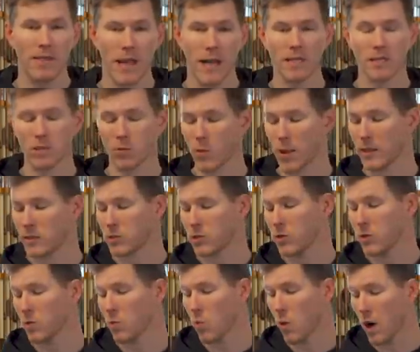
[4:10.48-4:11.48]
that's the rain
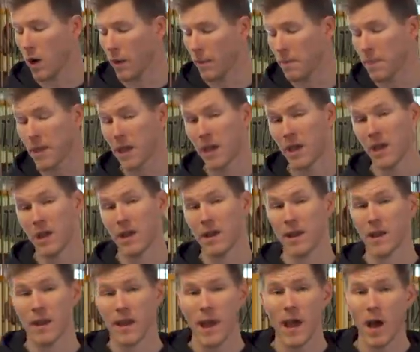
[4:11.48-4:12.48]
suit you want.
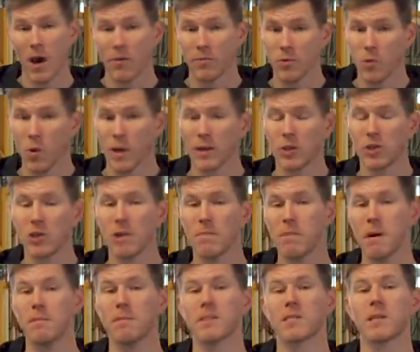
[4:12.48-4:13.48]
Now, if you want to
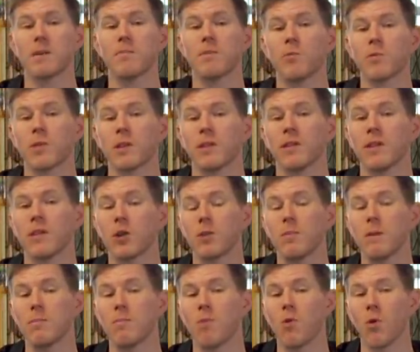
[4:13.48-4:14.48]
jump up to something with a little
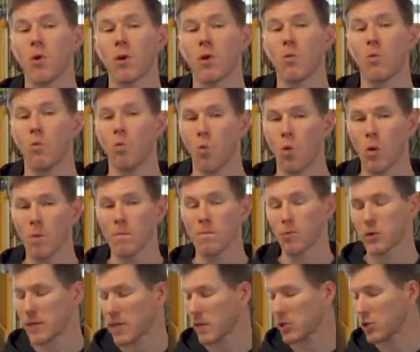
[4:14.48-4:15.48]
bit more warm
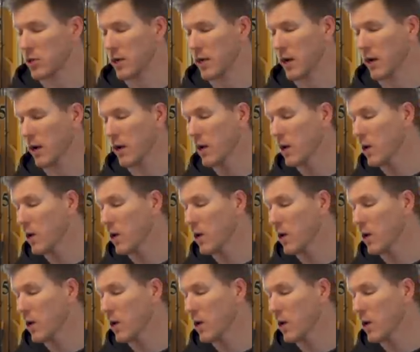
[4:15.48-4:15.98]
protection here,